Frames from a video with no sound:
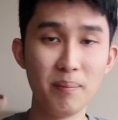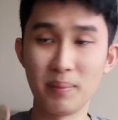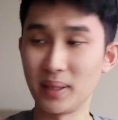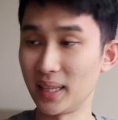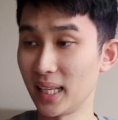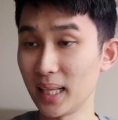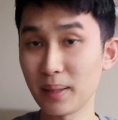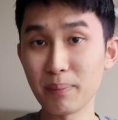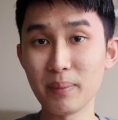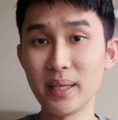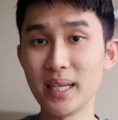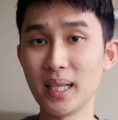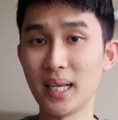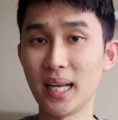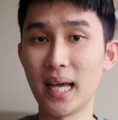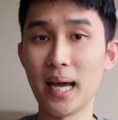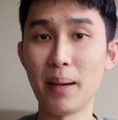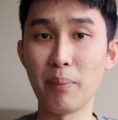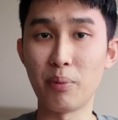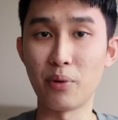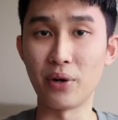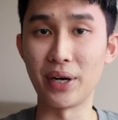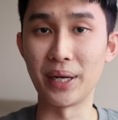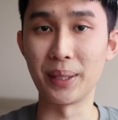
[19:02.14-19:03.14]
But let me
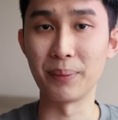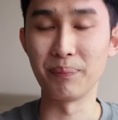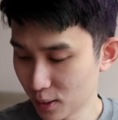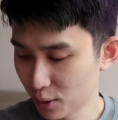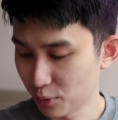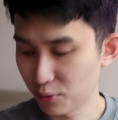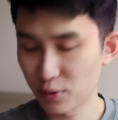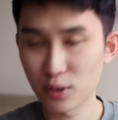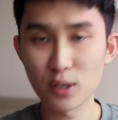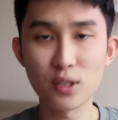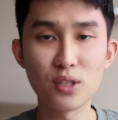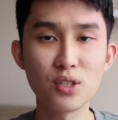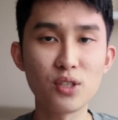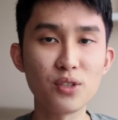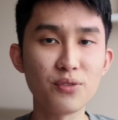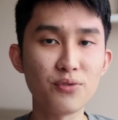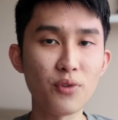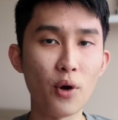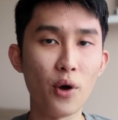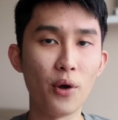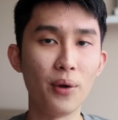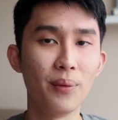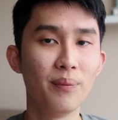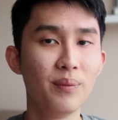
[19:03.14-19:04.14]
elaborate. First of
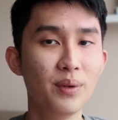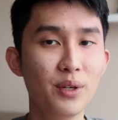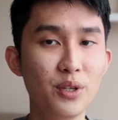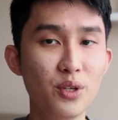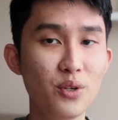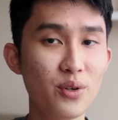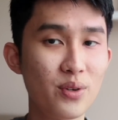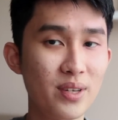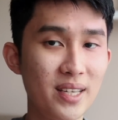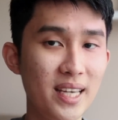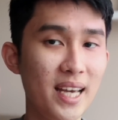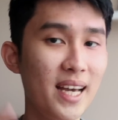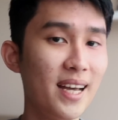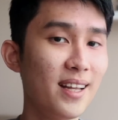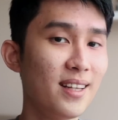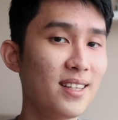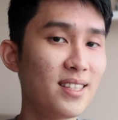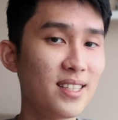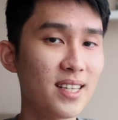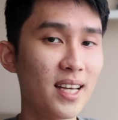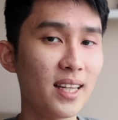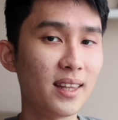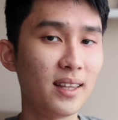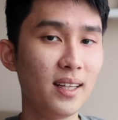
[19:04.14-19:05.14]
all, you can
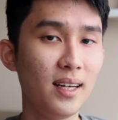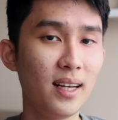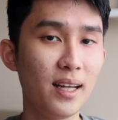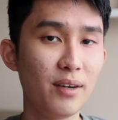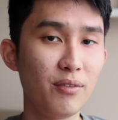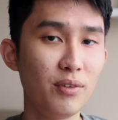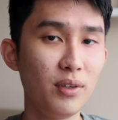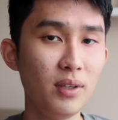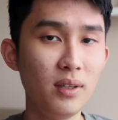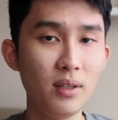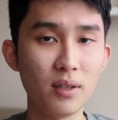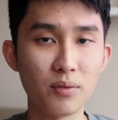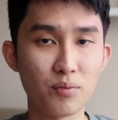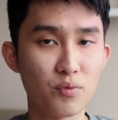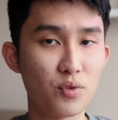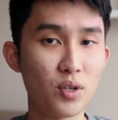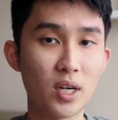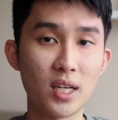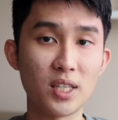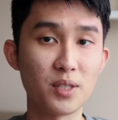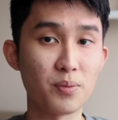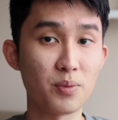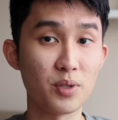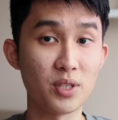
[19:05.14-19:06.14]
set the level of
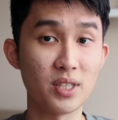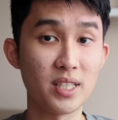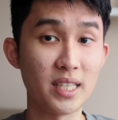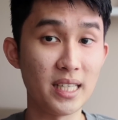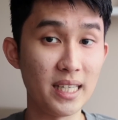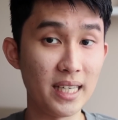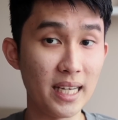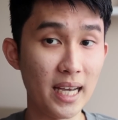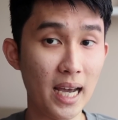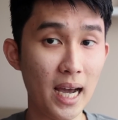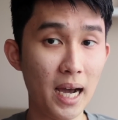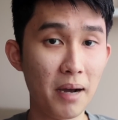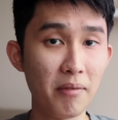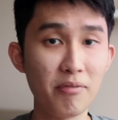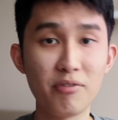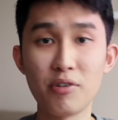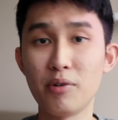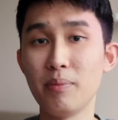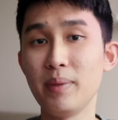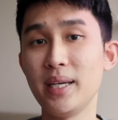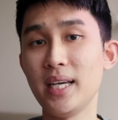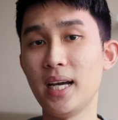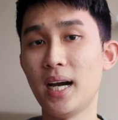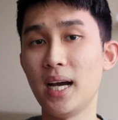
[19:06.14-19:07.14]
transparency in the app. For
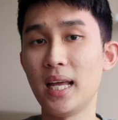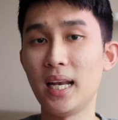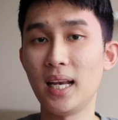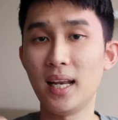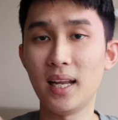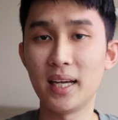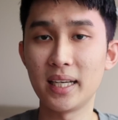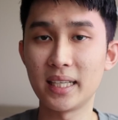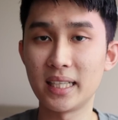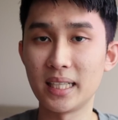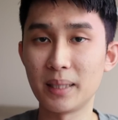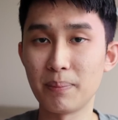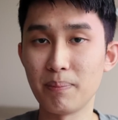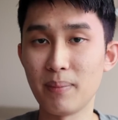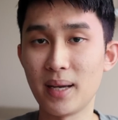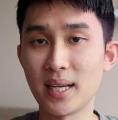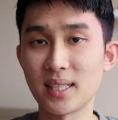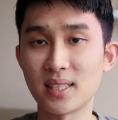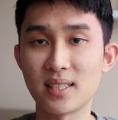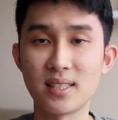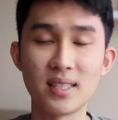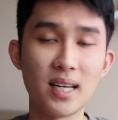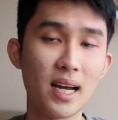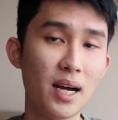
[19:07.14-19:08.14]
me, I like it
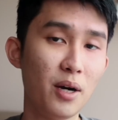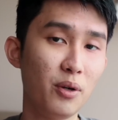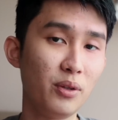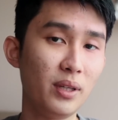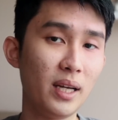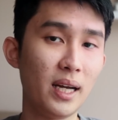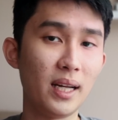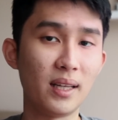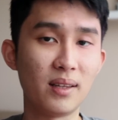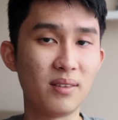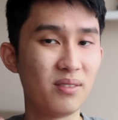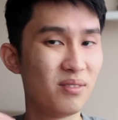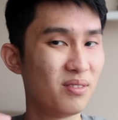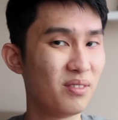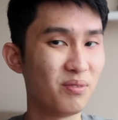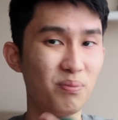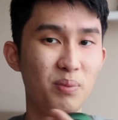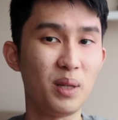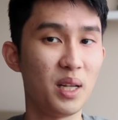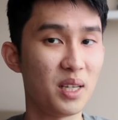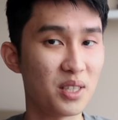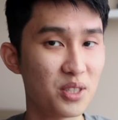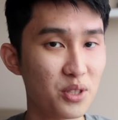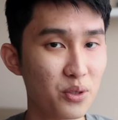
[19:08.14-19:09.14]
maxed out at
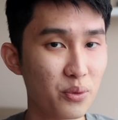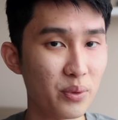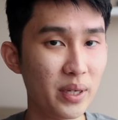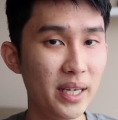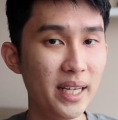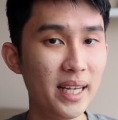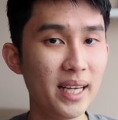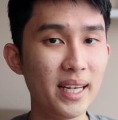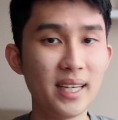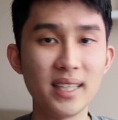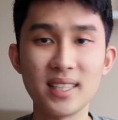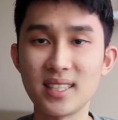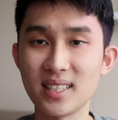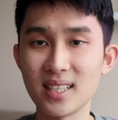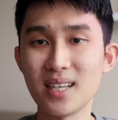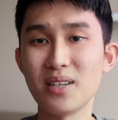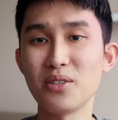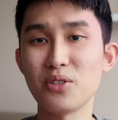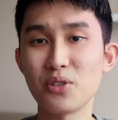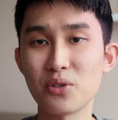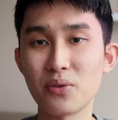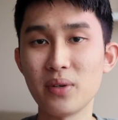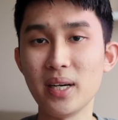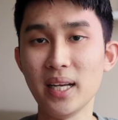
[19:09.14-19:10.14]
+3 and it
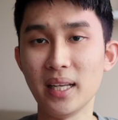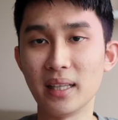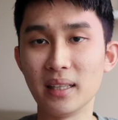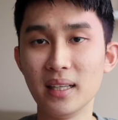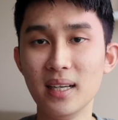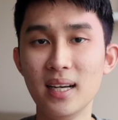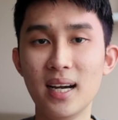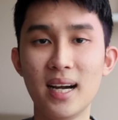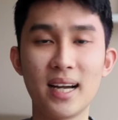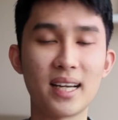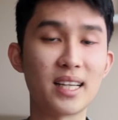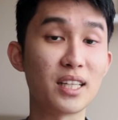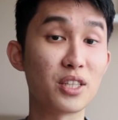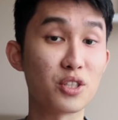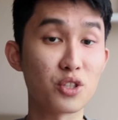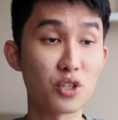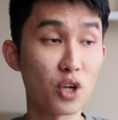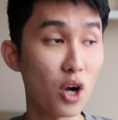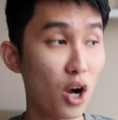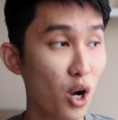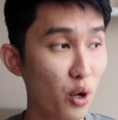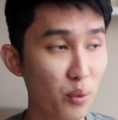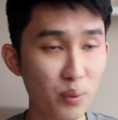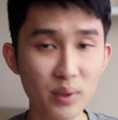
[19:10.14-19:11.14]
sounds great. I can
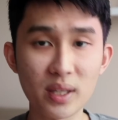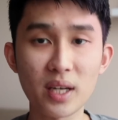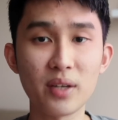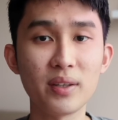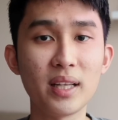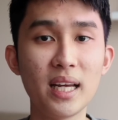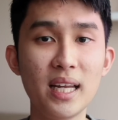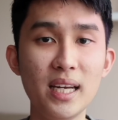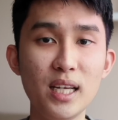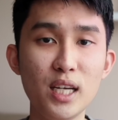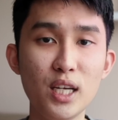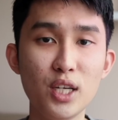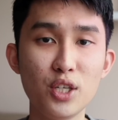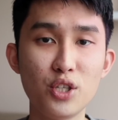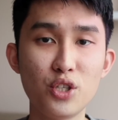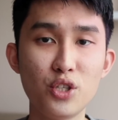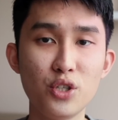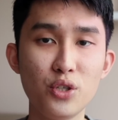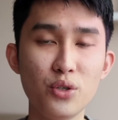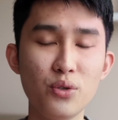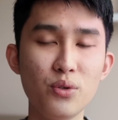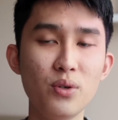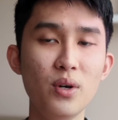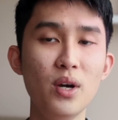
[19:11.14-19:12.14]
talk without any
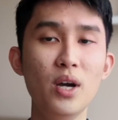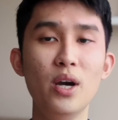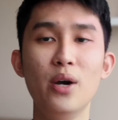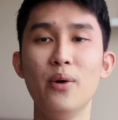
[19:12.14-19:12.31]
issue.